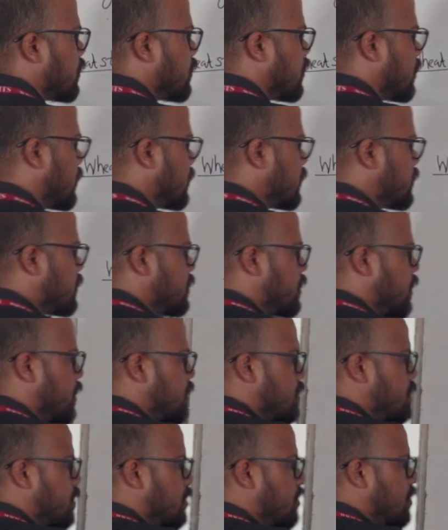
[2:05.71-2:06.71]
resistance
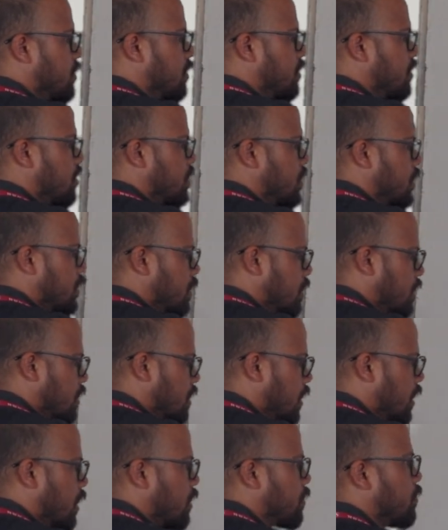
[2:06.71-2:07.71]

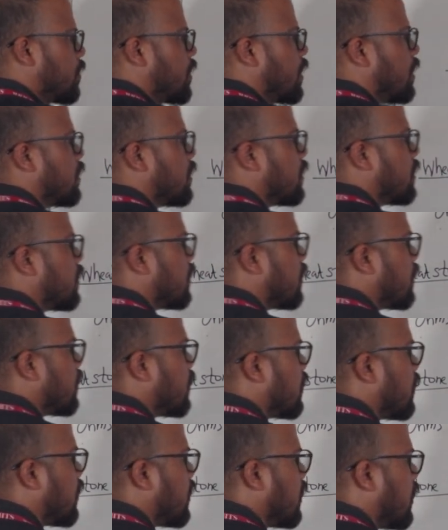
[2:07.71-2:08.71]
R1
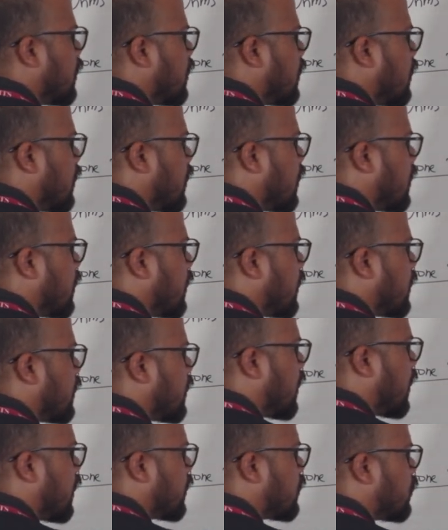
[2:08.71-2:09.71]
and
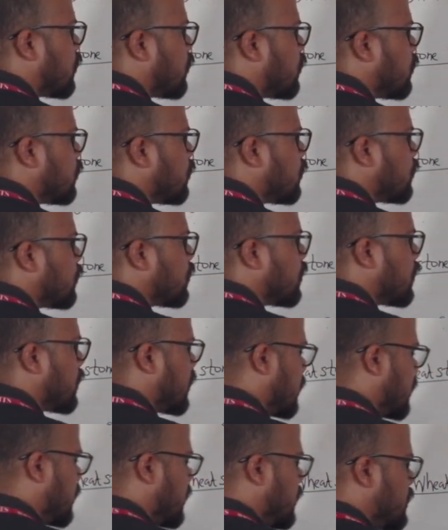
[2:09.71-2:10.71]
R2
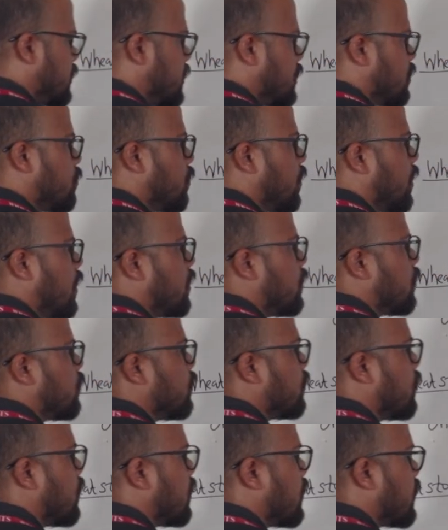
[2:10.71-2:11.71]
is equal to
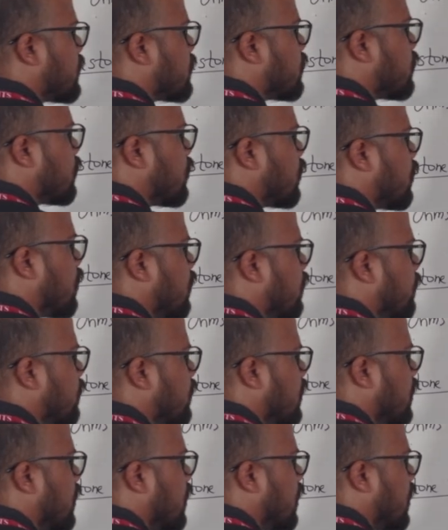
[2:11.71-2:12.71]
the ratio of
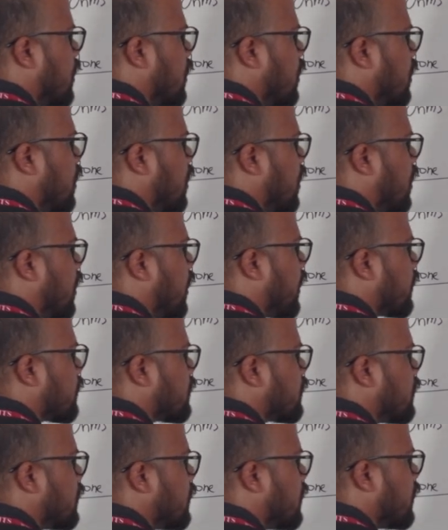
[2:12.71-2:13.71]

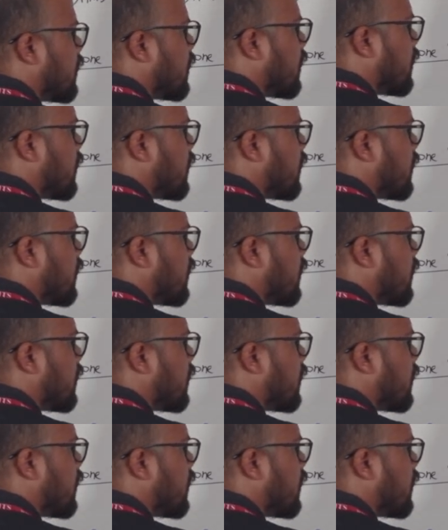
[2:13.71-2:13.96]
R3 and